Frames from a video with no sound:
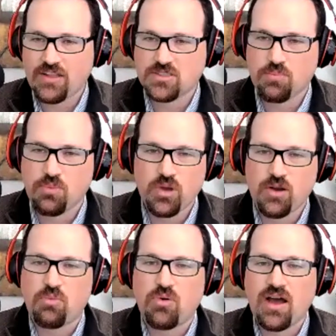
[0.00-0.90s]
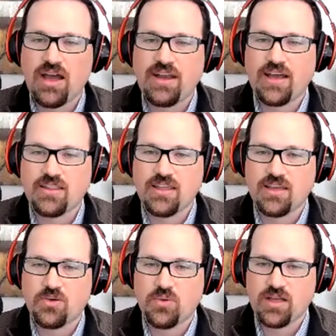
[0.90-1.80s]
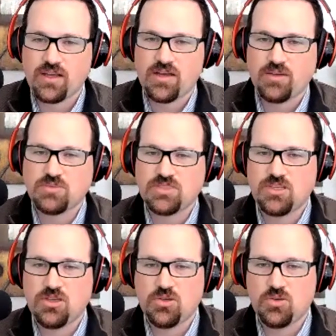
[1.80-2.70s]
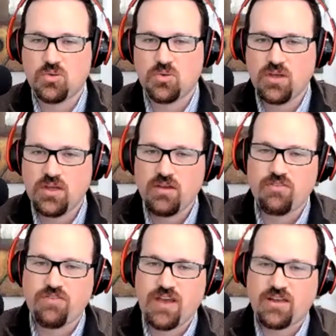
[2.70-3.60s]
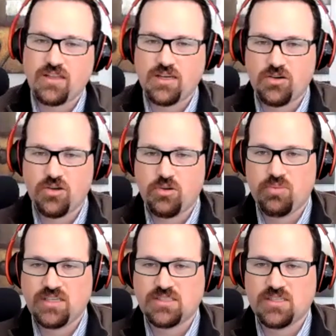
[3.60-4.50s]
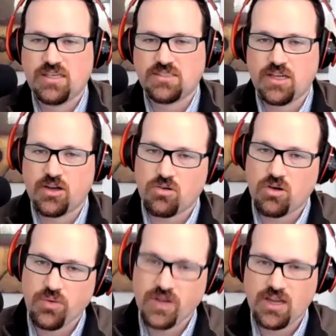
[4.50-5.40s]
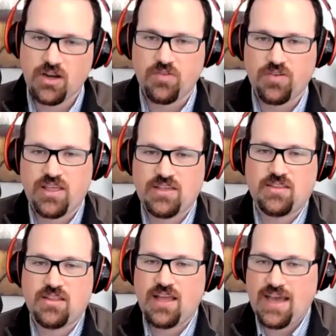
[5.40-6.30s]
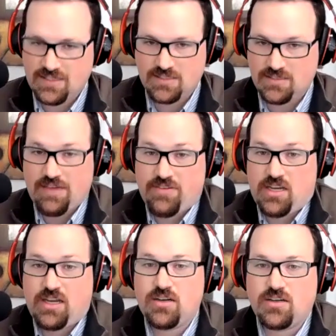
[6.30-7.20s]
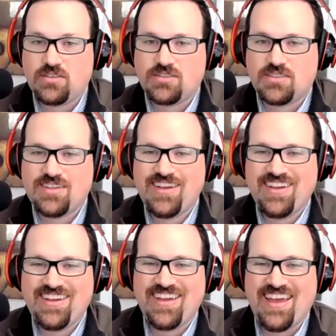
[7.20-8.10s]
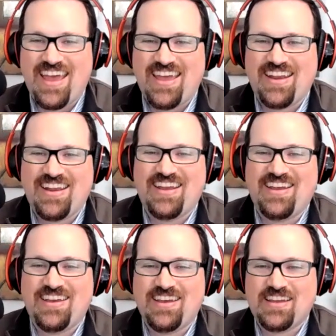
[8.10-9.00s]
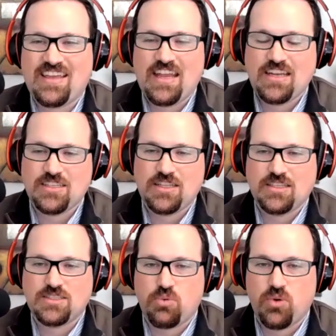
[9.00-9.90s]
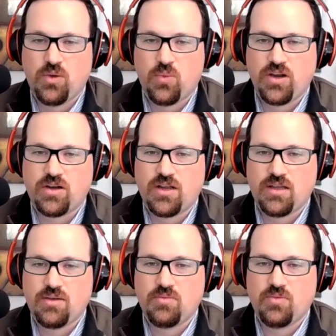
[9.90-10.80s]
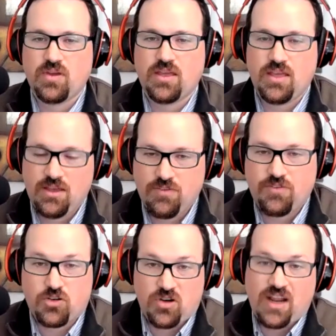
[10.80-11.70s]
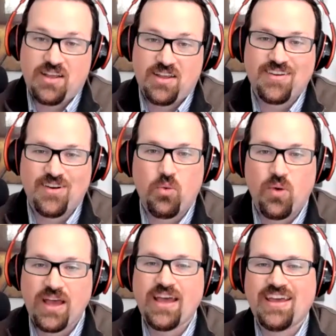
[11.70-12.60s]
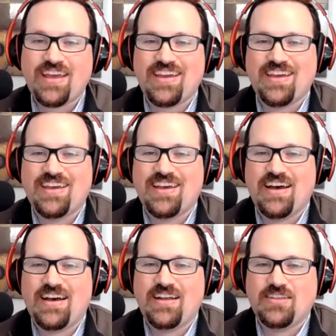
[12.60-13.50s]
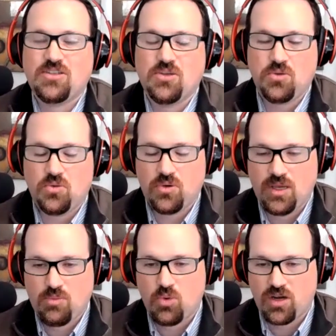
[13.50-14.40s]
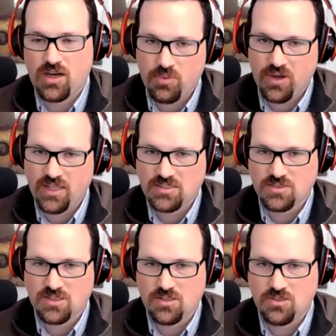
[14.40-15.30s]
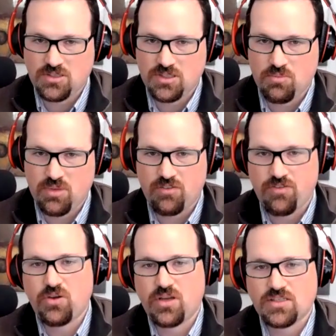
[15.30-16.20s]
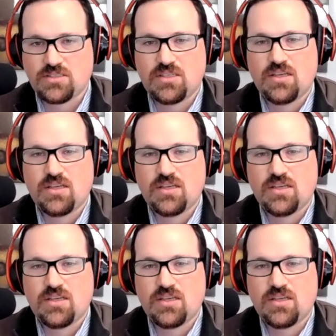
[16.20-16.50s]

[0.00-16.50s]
There's a point of pride, I think, when it comes to founding your own business and growing it over the last 7 years and getting to this point where you're going to give credit away to a more comprehensive solution, but you're focused